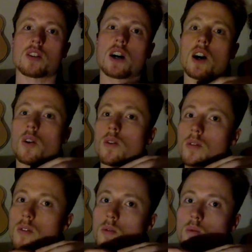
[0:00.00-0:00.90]
how
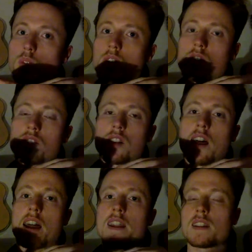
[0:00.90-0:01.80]
we are
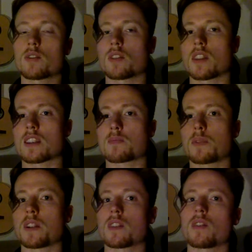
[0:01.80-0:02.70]
sliding into the next
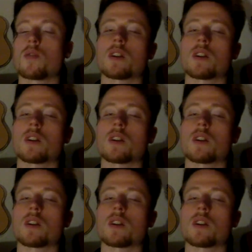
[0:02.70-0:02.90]
plateau.